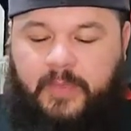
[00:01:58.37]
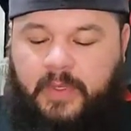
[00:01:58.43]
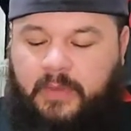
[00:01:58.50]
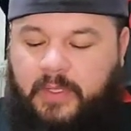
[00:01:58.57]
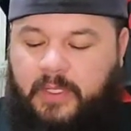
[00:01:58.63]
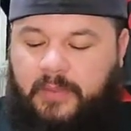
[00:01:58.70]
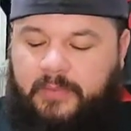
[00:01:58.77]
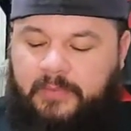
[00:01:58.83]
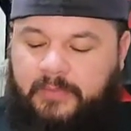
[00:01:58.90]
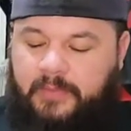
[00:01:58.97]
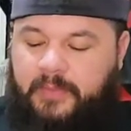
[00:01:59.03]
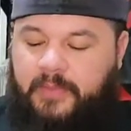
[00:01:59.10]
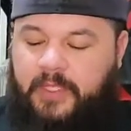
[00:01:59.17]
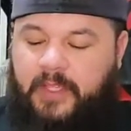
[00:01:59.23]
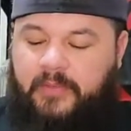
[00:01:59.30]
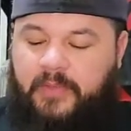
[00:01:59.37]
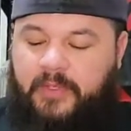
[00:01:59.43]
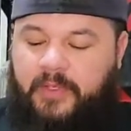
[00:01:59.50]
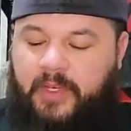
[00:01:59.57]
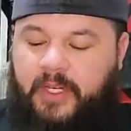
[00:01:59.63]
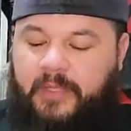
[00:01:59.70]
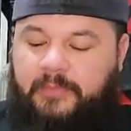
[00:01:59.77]
All right, let's give them a
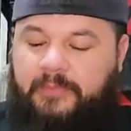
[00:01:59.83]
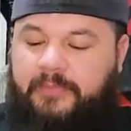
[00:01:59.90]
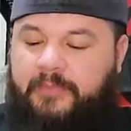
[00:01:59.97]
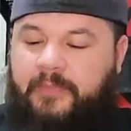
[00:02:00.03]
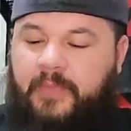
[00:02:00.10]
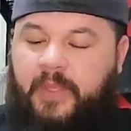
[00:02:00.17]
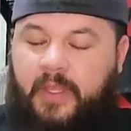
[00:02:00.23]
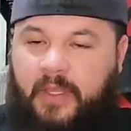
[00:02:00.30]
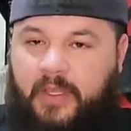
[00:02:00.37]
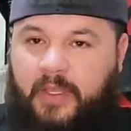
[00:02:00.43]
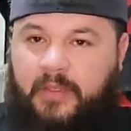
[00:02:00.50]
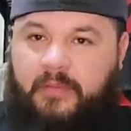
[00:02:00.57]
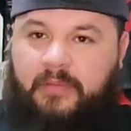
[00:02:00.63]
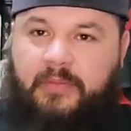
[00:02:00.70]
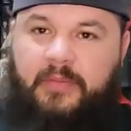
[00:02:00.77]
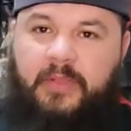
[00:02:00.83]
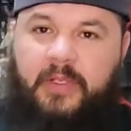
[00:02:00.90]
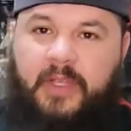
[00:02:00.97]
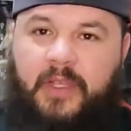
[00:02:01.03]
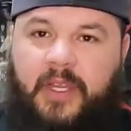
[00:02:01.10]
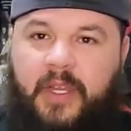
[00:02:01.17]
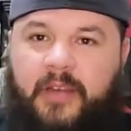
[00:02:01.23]
try. The
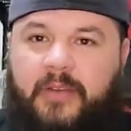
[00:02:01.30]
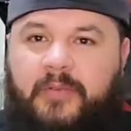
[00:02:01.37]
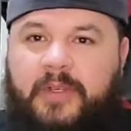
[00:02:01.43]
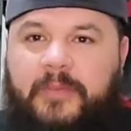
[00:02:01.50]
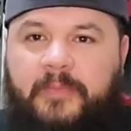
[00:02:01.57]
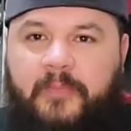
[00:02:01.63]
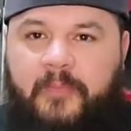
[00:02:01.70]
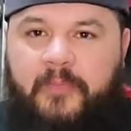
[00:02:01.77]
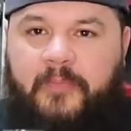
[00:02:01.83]
Hungarian one.